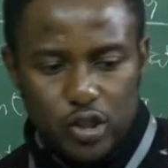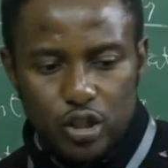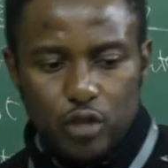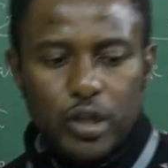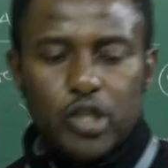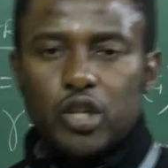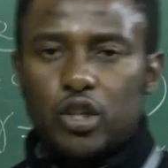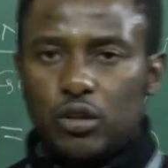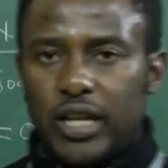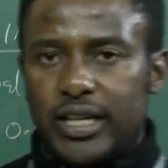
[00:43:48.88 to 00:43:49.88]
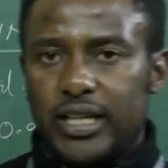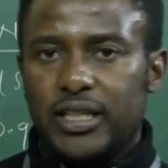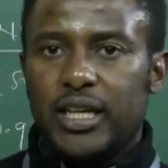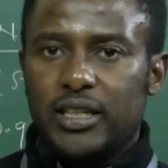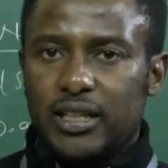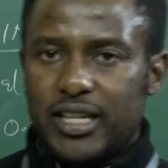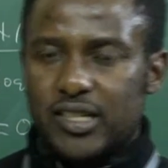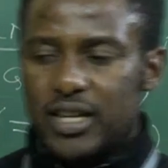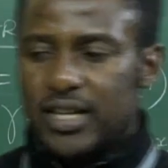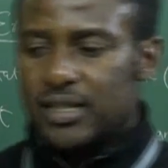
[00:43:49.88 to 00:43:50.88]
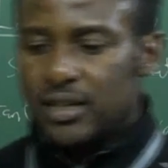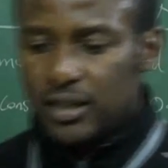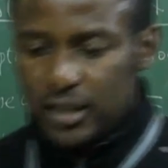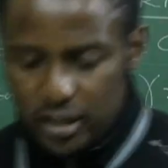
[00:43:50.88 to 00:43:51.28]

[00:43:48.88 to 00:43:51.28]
will continue with Q-learning in the next class.